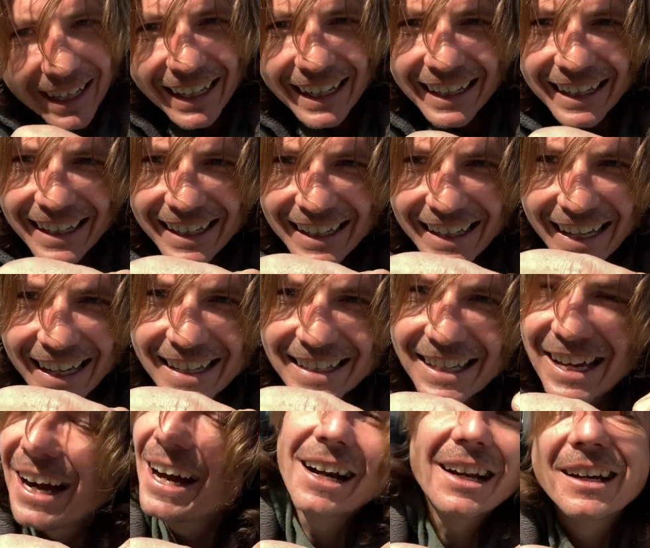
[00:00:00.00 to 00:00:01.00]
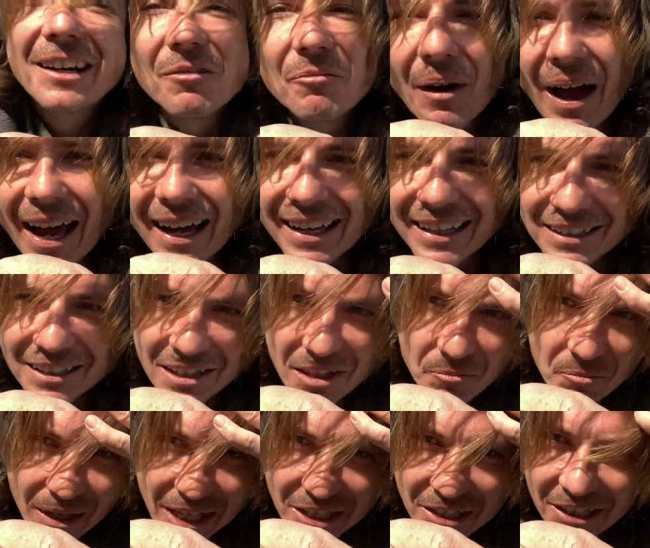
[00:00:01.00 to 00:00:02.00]
to go back into the
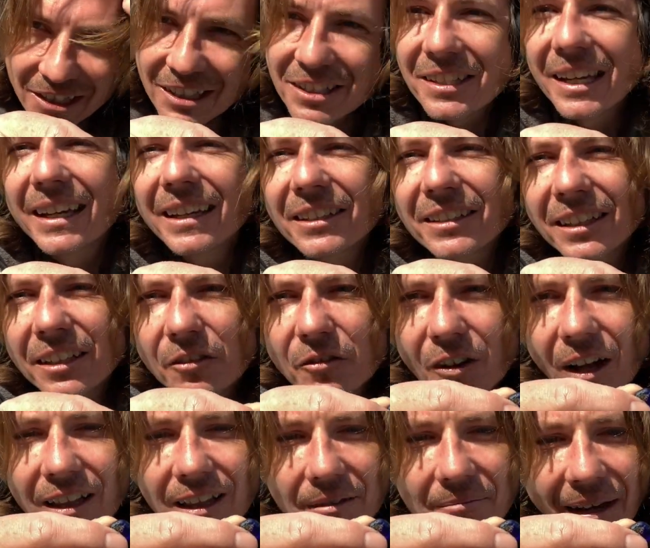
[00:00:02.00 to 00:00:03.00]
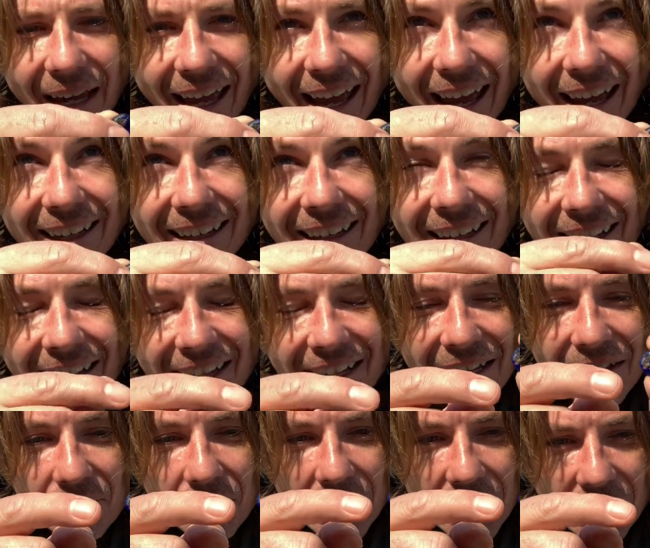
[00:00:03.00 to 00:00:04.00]
beach. It looks like it's going to fall out of my hand.
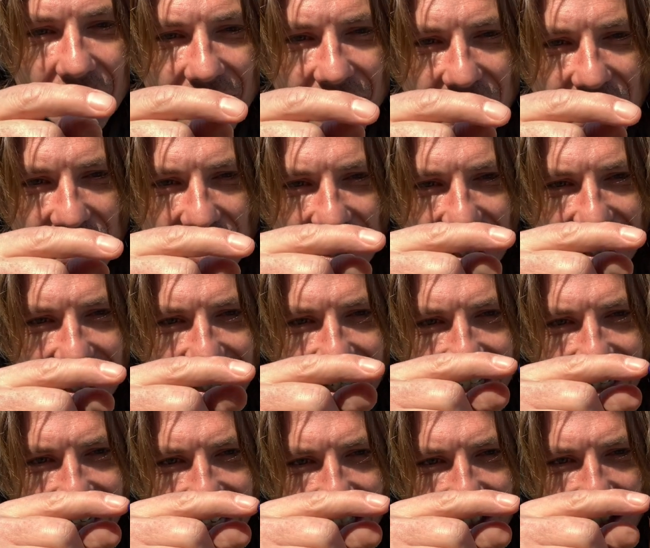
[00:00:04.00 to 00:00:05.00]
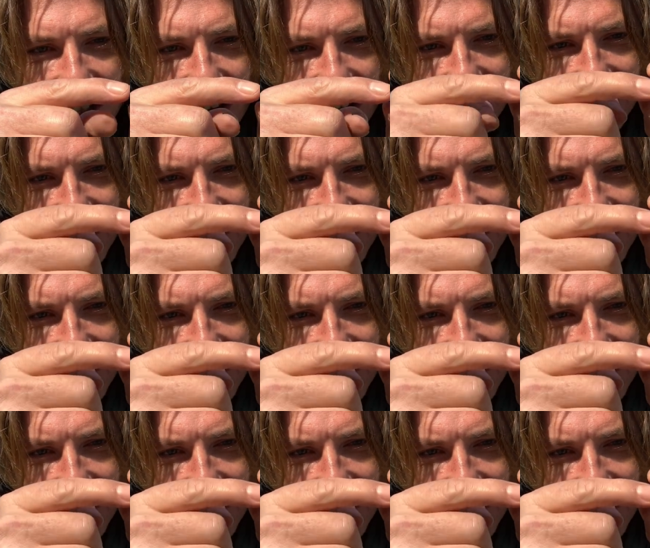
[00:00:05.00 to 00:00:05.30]
But you can see it's got